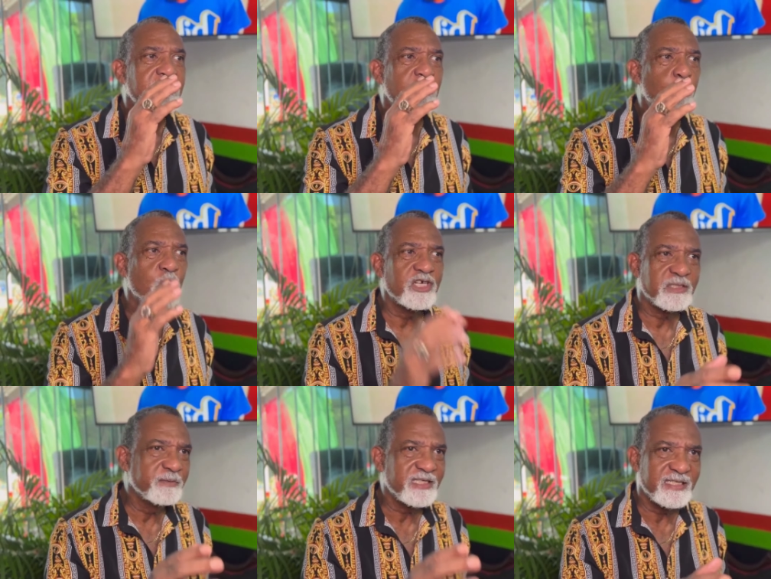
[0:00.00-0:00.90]
the worst
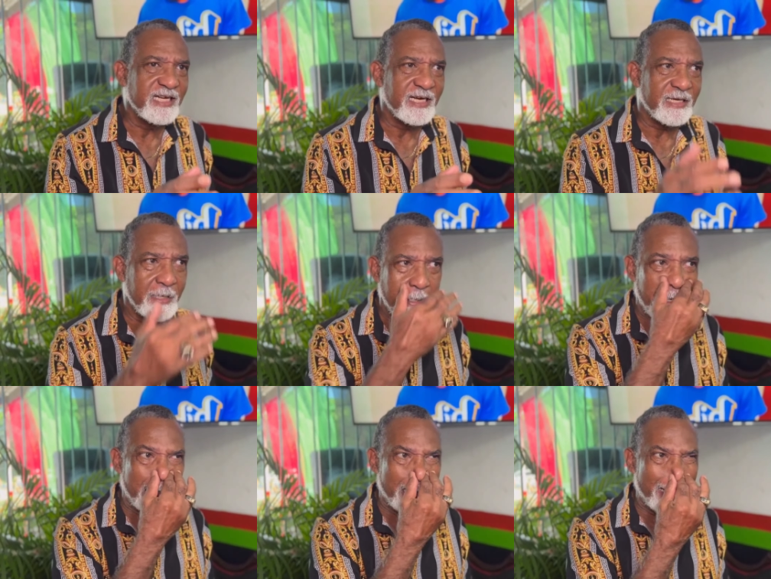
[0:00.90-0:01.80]
mistake
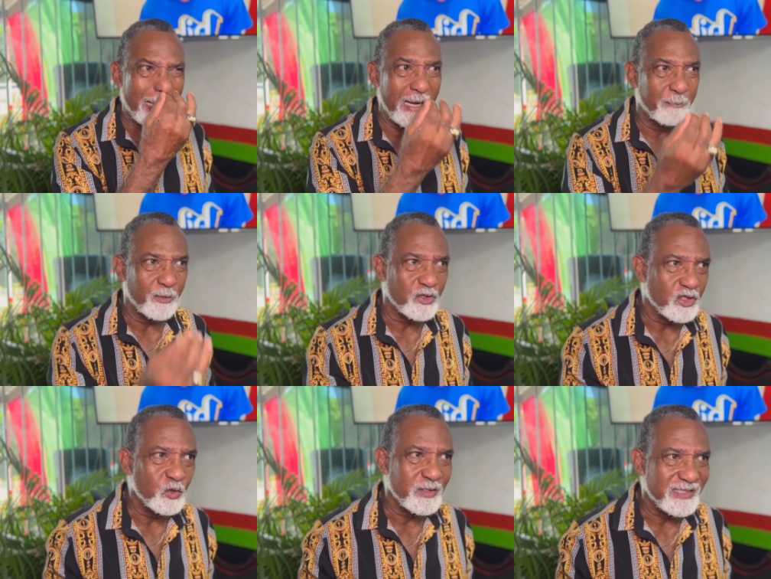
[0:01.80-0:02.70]
a
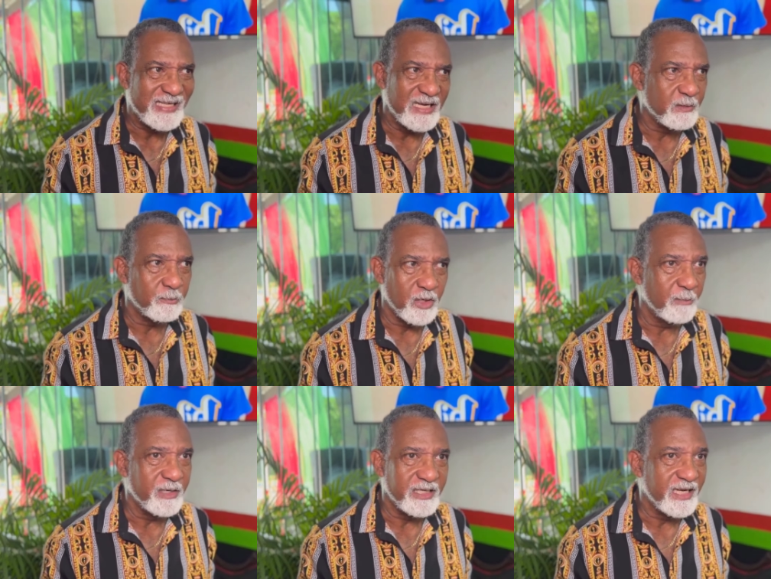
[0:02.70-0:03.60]
person doing stand-up
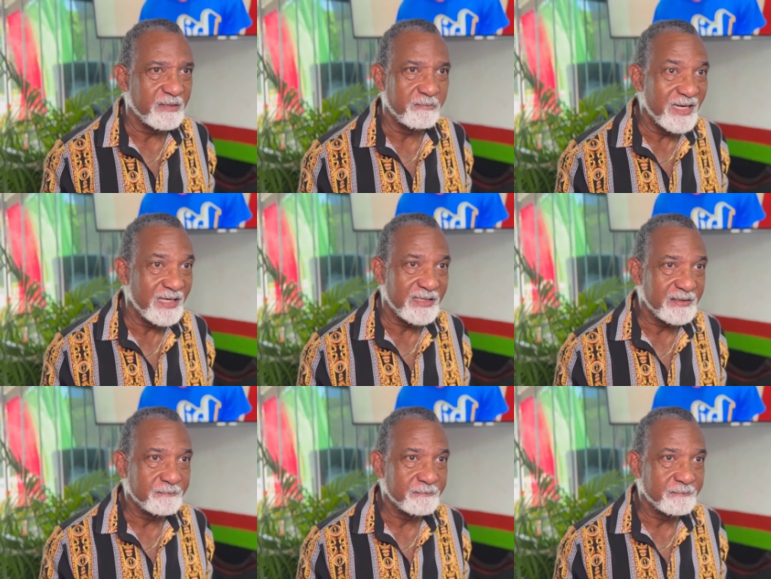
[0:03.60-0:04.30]
comedy can make